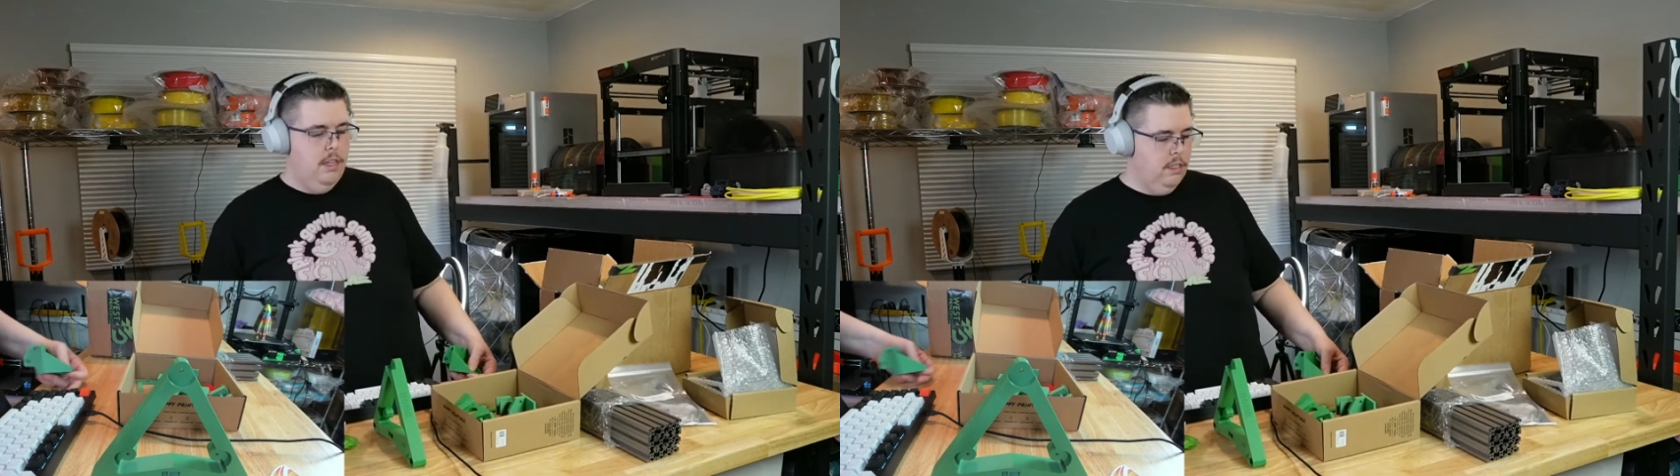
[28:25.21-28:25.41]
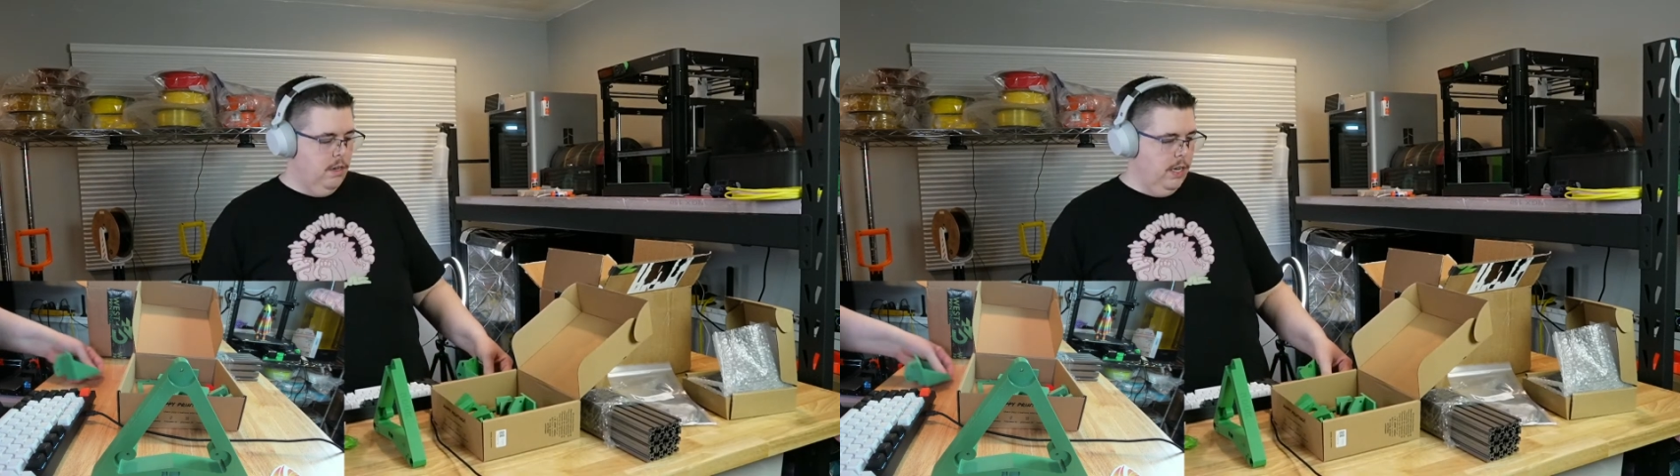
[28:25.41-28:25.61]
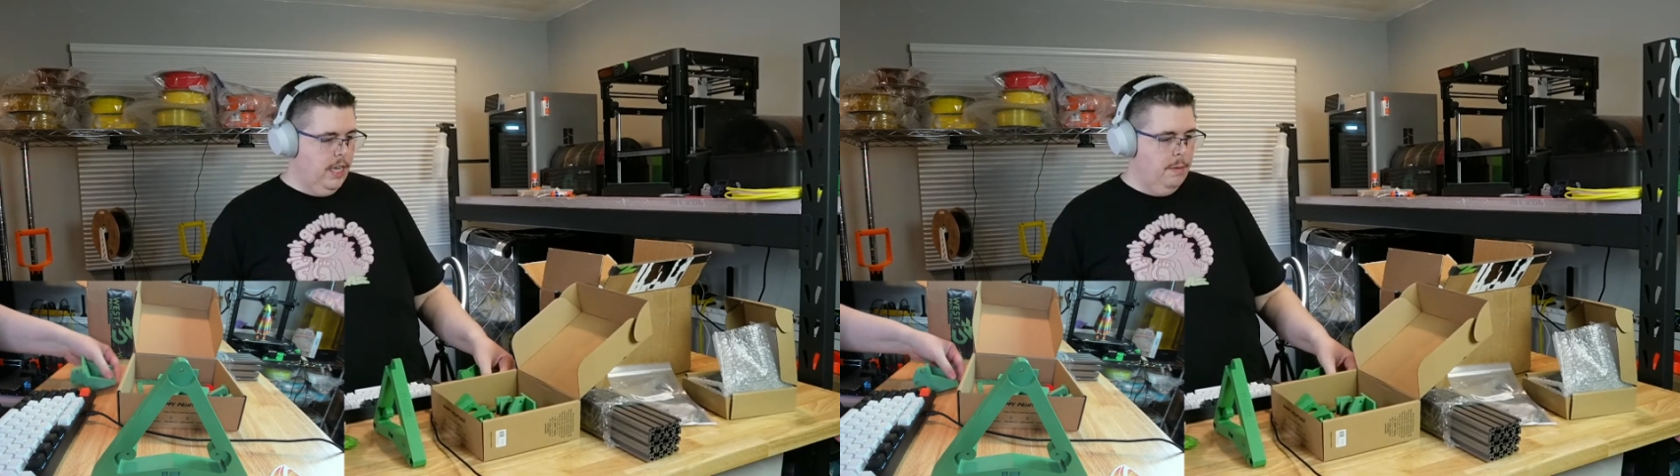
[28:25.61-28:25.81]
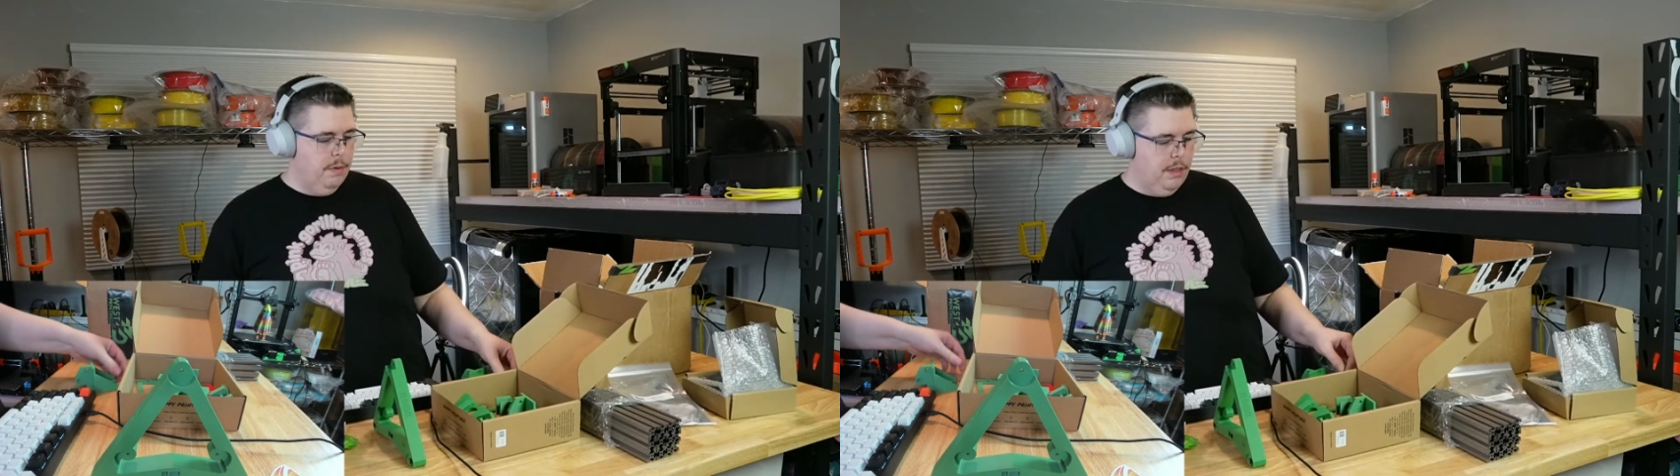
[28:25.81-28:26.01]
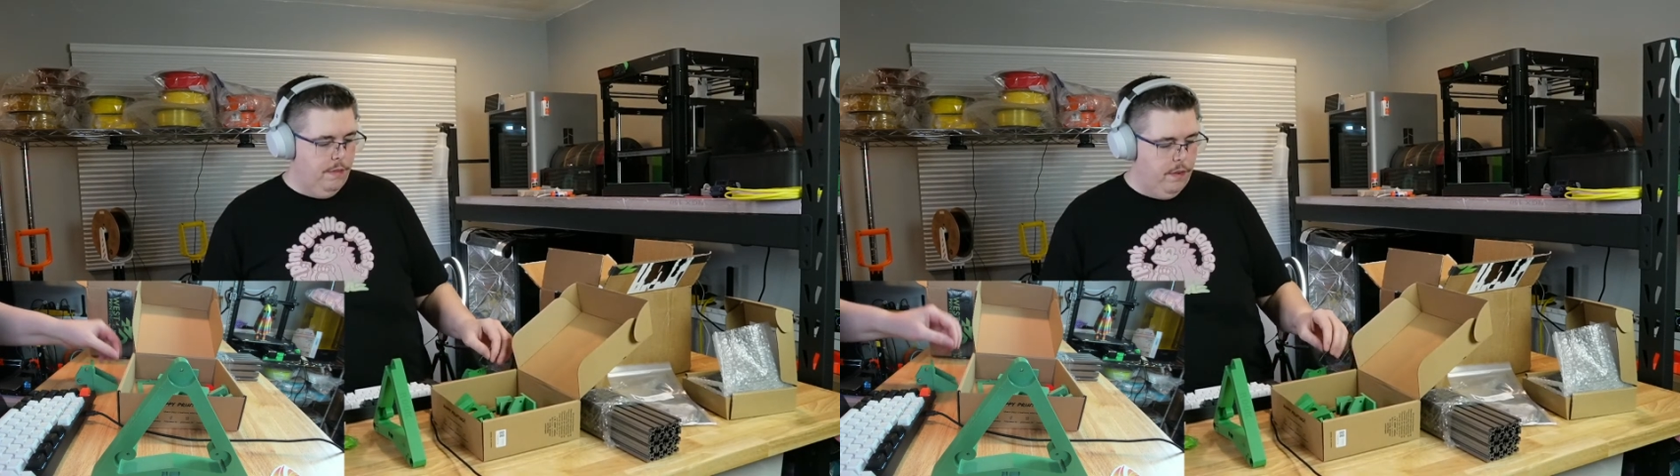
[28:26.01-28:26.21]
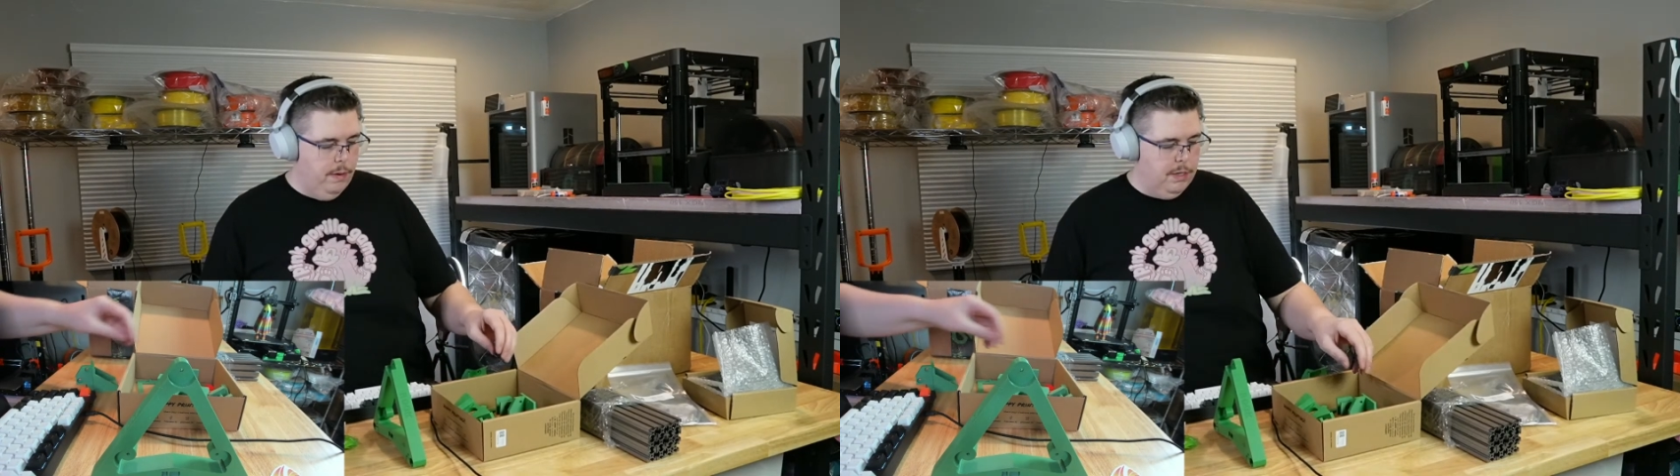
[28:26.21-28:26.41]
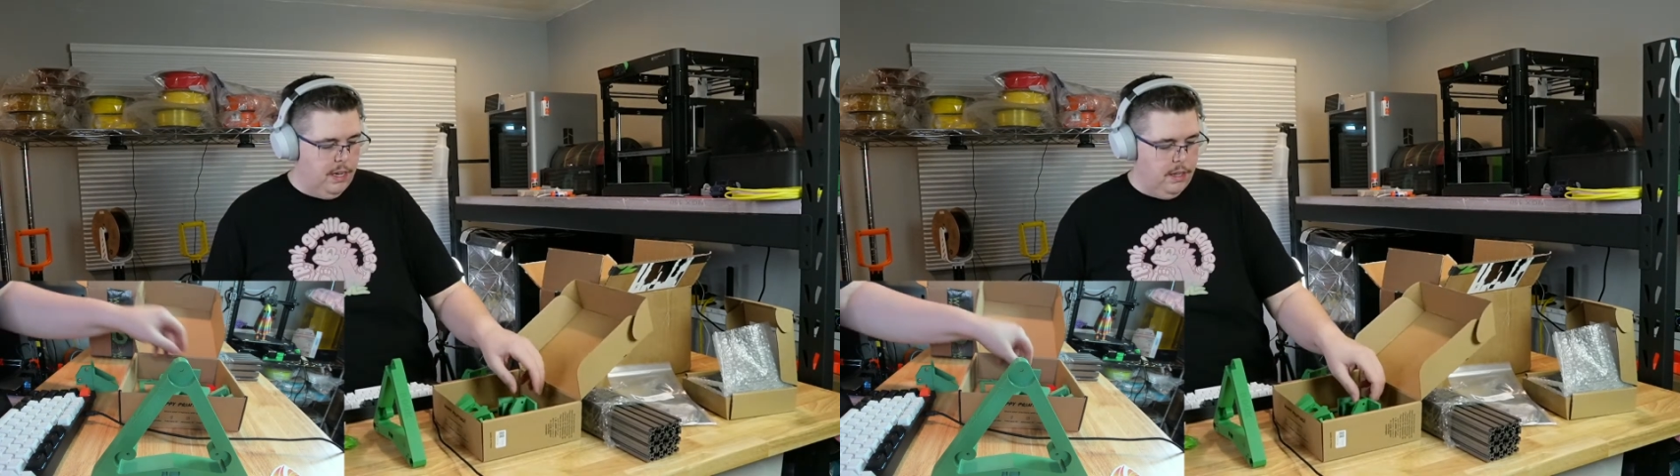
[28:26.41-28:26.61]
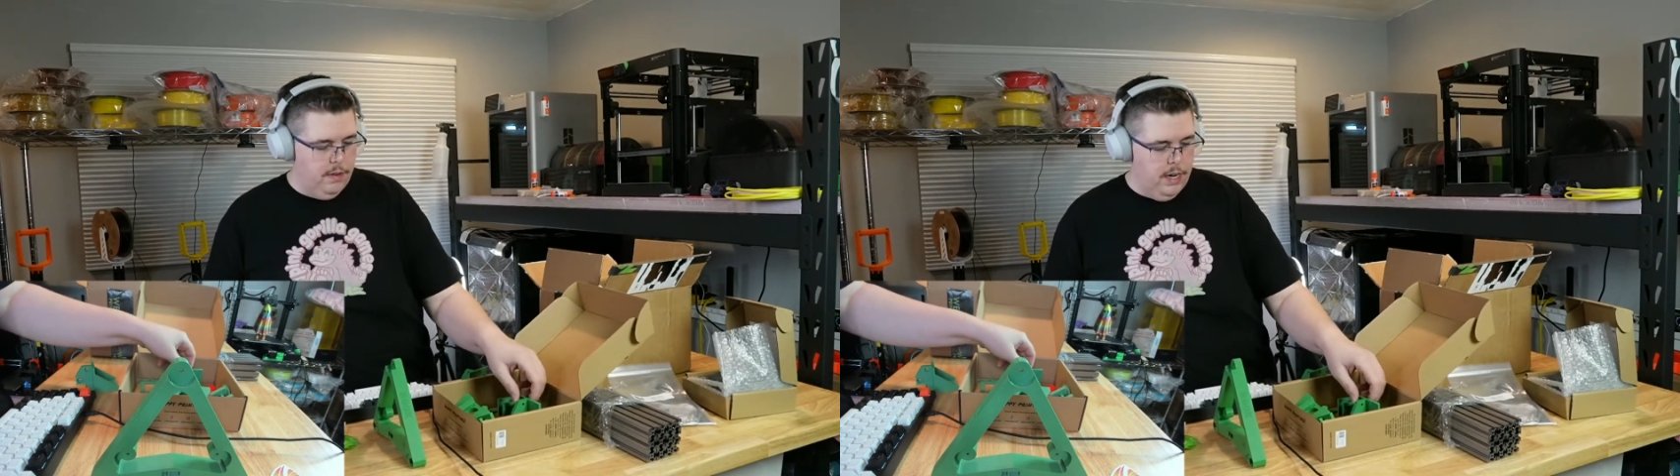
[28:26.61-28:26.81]
So I can't put the frame
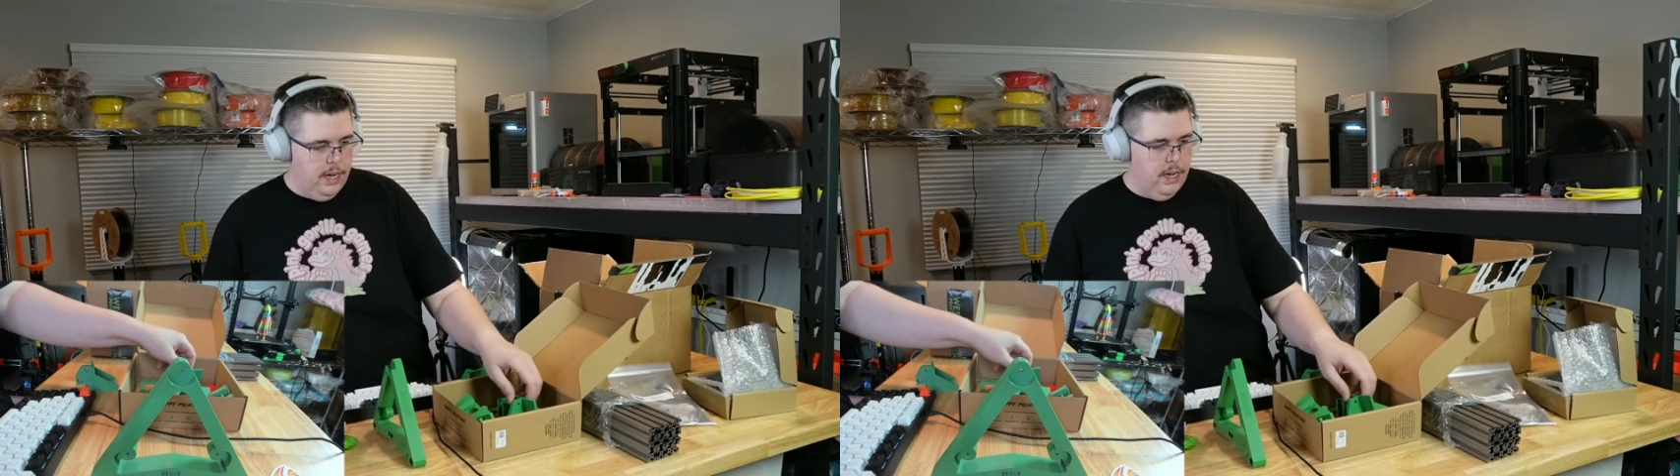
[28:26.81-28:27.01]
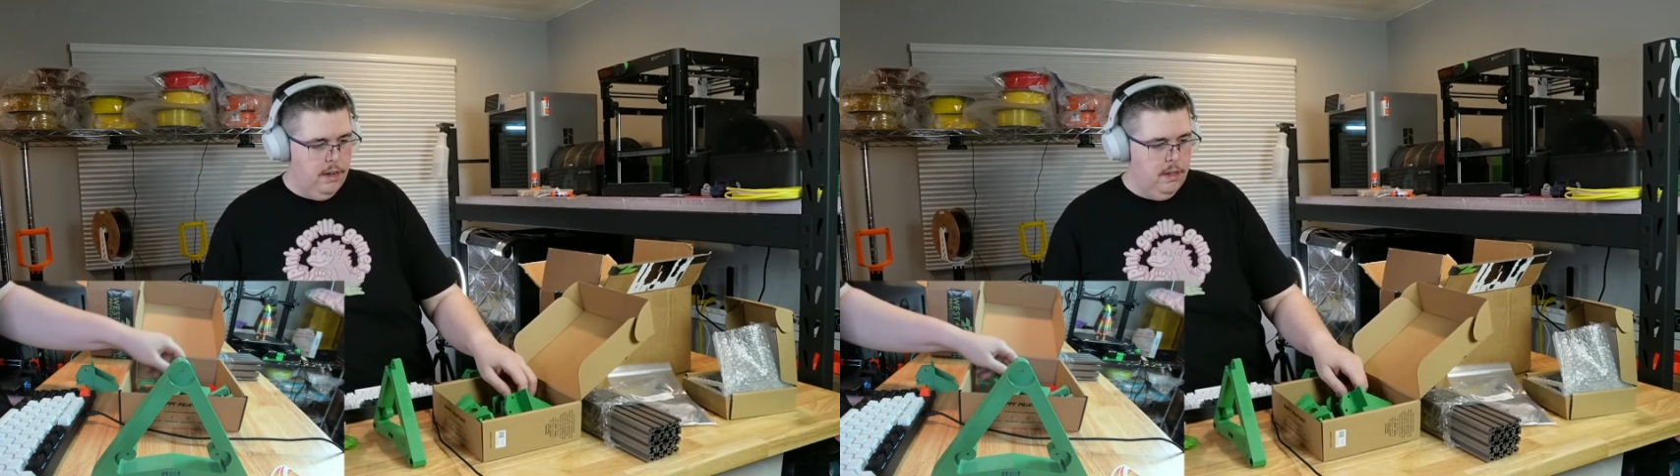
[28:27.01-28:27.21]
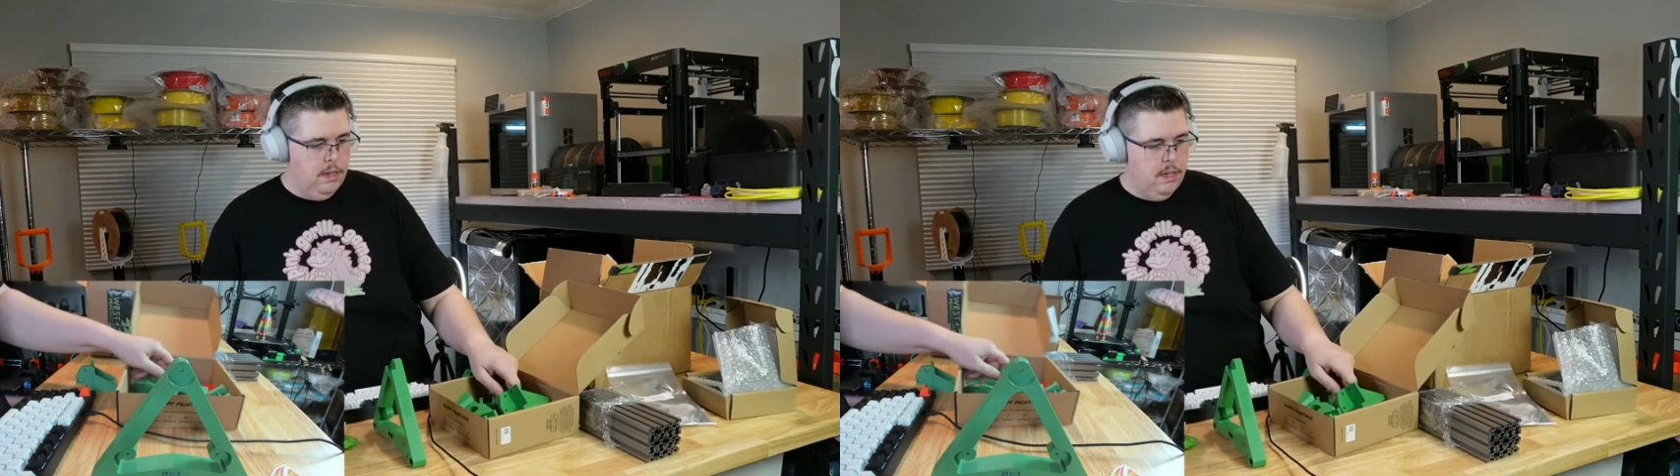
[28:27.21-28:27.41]
together right now.